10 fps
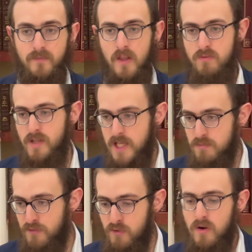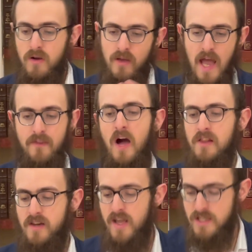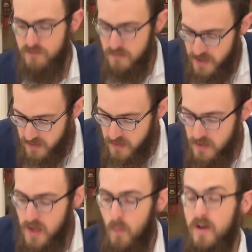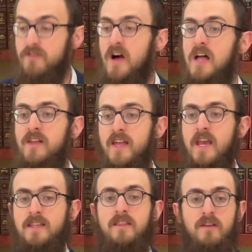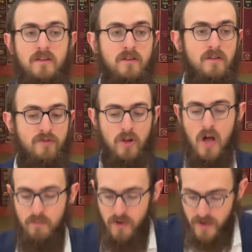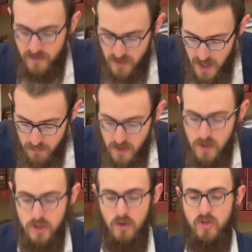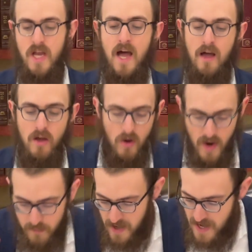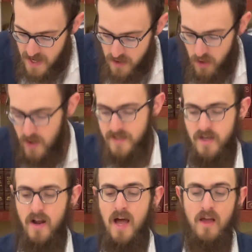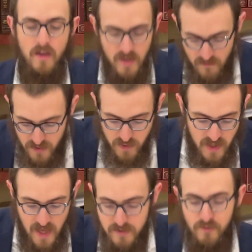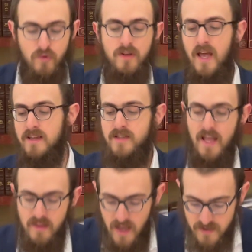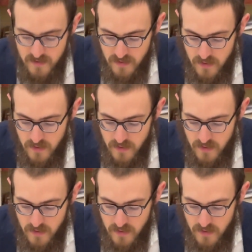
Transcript: 3 days before, and the holiday is forbidden. What if the holiday extended for a long period of time? Shlosha, or arba'a, or asara. You have 3 days, 4 days, 10 days.